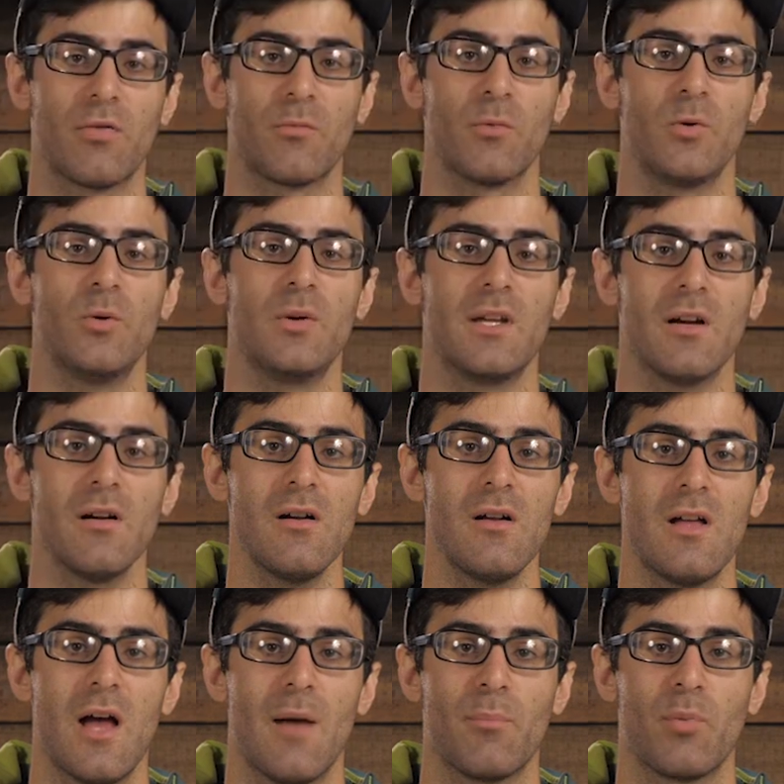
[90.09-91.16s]
through here
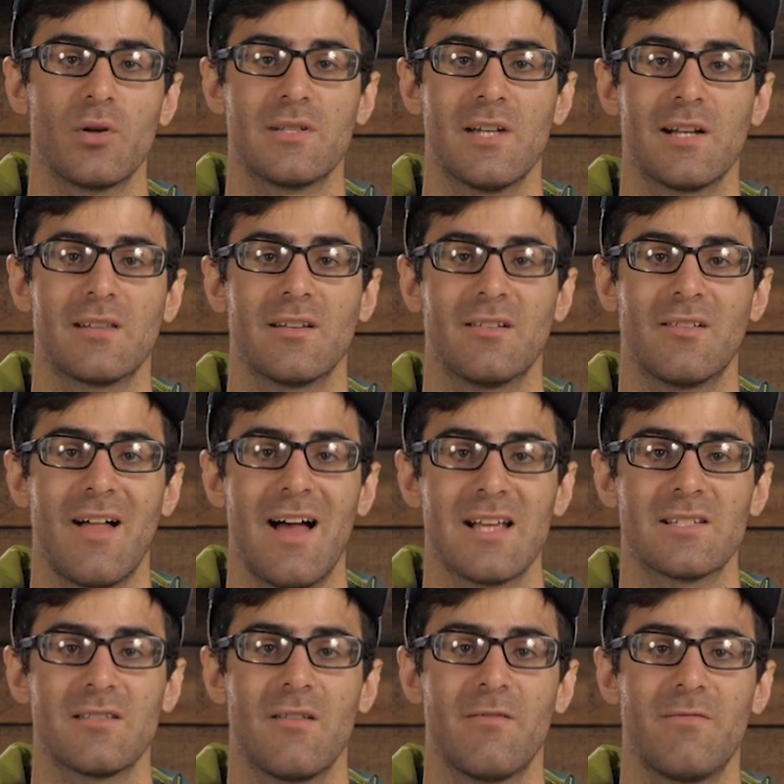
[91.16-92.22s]
and protect the
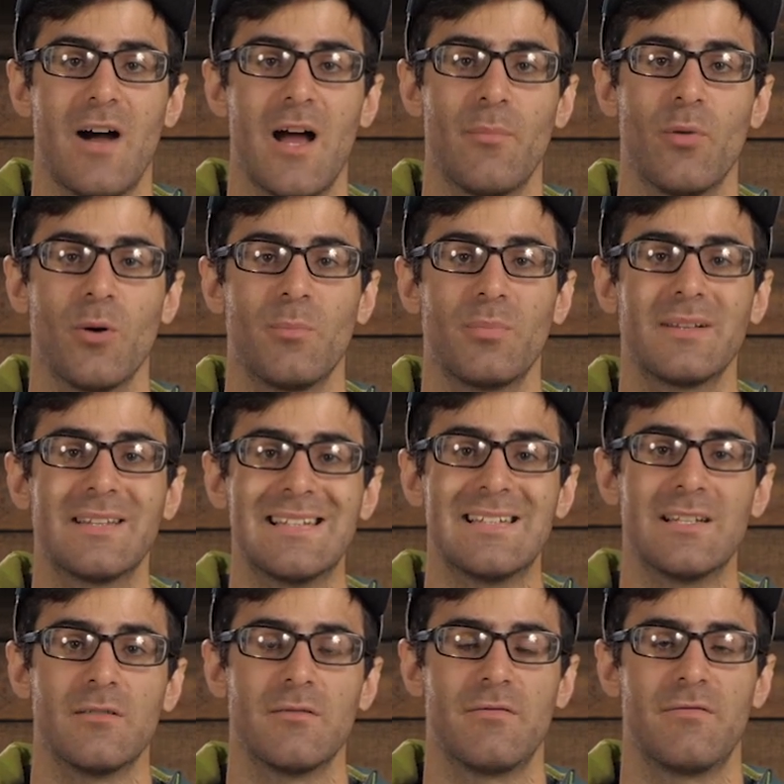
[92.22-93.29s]
glass fiber pleated